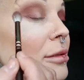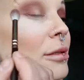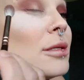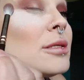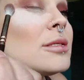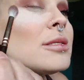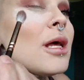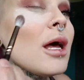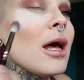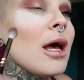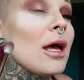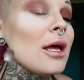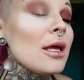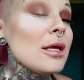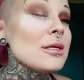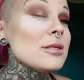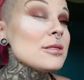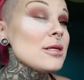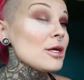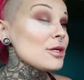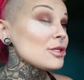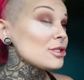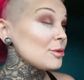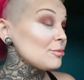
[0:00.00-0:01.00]
This eye
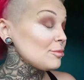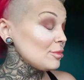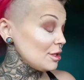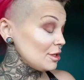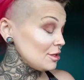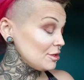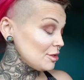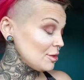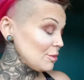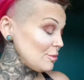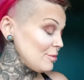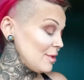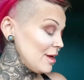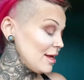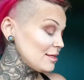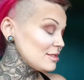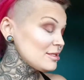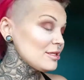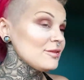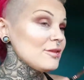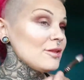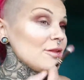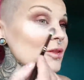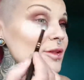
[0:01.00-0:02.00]
is actually blended
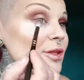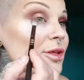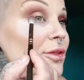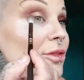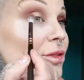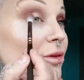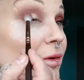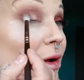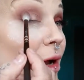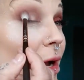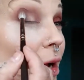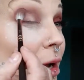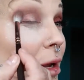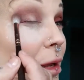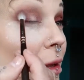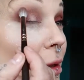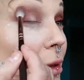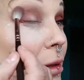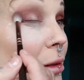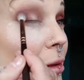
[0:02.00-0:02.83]
better than the other eye,